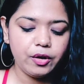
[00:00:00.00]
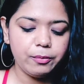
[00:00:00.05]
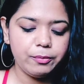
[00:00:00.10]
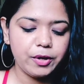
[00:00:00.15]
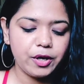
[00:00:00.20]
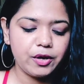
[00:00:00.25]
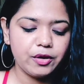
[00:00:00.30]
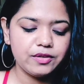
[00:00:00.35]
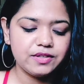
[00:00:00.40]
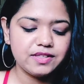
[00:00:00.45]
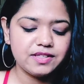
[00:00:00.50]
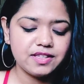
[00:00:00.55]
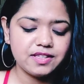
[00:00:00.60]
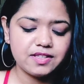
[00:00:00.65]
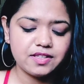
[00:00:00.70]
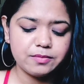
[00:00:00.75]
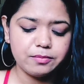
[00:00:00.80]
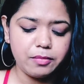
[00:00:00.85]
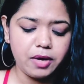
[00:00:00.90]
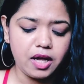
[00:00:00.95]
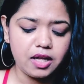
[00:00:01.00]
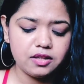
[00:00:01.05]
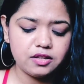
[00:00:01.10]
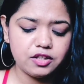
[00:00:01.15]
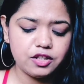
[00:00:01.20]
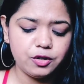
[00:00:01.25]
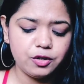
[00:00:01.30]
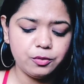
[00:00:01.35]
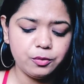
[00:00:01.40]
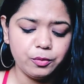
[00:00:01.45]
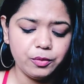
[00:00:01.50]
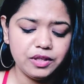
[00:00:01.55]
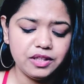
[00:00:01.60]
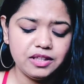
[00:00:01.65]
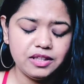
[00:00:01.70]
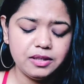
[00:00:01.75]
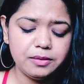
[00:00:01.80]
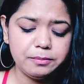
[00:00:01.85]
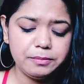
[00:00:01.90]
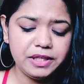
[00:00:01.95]
Because this month you
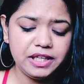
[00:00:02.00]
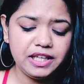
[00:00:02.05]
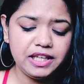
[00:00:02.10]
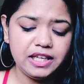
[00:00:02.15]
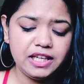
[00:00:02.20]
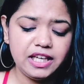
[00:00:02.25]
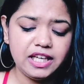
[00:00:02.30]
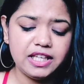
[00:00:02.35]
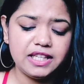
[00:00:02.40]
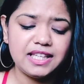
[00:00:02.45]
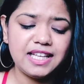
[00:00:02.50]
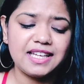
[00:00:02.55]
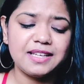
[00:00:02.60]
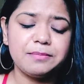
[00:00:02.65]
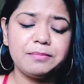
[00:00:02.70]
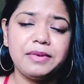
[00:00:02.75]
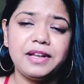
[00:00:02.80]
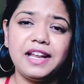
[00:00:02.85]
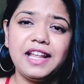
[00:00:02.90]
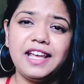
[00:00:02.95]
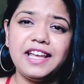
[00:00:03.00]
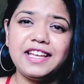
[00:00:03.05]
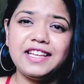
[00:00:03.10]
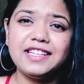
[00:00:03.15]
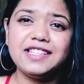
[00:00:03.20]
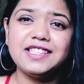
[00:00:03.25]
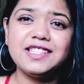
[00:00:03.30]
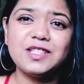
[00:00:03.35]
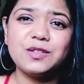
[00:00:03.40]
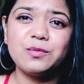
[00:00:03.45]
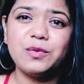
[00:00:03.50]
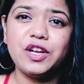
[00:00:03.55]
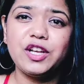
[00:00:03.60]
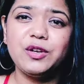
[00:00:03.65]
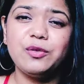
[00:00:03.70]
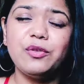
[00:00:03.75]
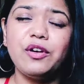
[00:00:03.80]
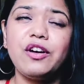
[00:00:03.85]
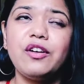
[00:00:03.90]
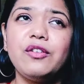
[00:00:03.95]
will be in that place where
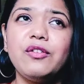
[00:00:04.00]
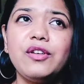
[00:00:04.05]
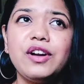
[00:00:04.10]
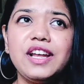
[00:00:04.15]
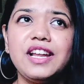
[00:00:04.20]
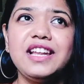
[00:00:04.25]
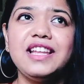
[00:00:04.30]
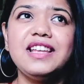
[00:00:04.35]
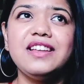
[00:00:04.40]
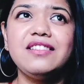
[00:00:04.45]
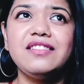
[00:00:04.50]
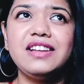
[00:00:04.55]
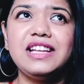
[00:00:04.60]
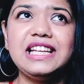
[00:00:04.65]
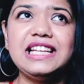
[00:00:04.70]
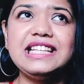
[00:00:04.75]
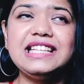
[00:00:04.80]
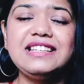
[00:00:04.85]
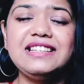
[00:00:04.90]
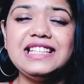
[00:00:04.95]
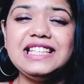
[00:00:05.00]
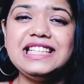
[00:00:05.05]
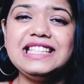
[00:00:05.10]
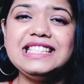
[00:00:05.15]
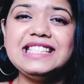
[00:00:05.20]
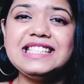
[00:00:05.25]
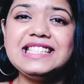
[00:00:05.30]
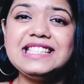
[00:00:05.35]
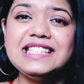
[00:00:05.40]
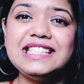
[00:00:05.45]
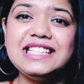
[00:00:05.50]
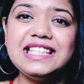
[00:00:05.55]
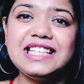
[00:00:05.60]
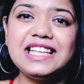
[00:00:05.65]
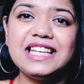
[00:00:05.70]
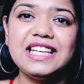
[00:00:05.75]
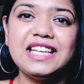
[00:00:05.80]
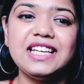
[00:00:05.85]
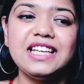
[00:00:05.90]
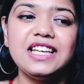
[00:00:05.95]
you are really, really, really
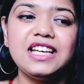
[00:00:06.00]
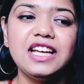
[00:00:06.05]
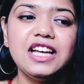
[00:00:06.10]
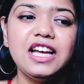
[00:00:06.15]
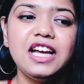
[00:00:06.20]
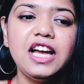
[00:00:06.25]
seeking